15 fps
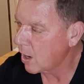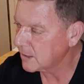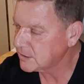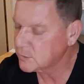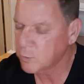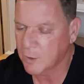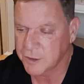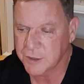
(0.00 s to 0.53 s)
I
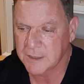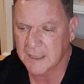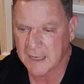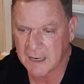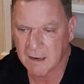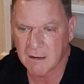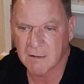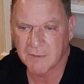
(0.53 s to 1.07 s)
just wanted you to
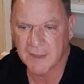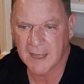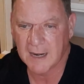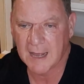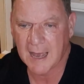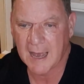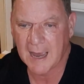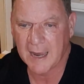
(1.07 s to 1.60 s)
hear
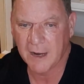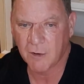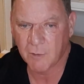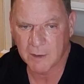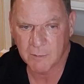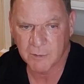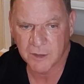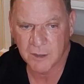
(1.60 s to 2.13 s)
that I
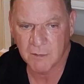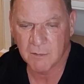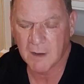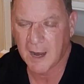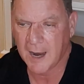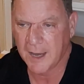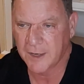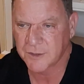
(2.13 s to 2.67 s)
agree with you.
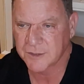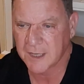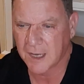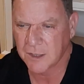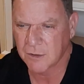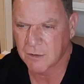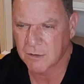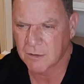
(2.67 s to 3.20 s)
I
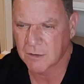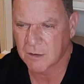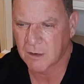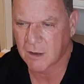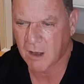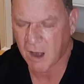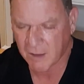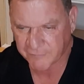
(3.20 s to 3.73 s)
understand your
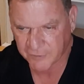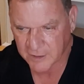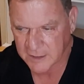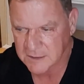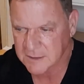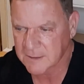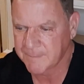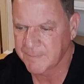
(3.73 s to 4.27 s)

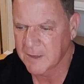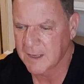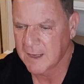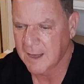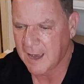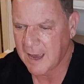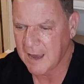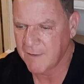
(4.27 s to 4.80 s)
conflicts.
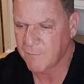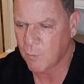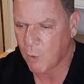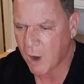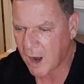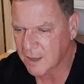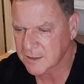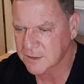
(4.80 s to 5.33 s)
I have
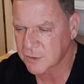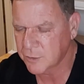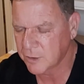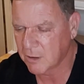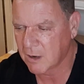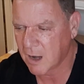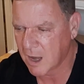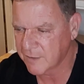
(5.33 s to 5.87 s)
walked through
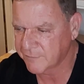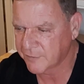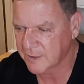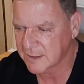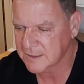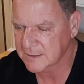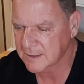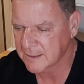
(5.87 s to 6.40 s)
your
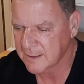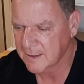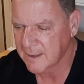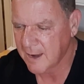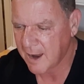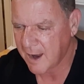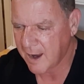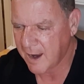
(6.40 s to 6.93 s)
conflicts,
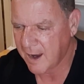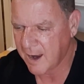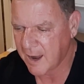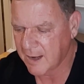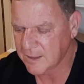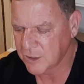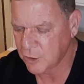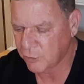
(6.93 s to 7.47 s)

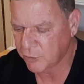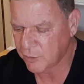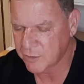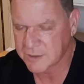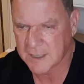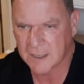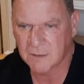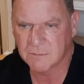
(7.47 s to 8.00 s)
and you'll
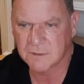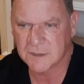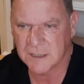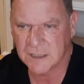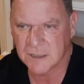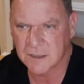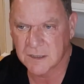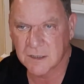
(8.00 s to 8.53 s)
notice I don't
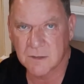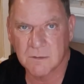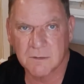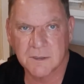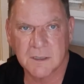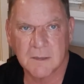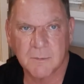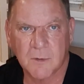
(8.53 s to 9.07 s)
teach at the
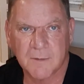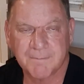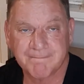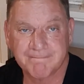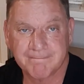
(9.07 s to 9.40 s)
schools anymore.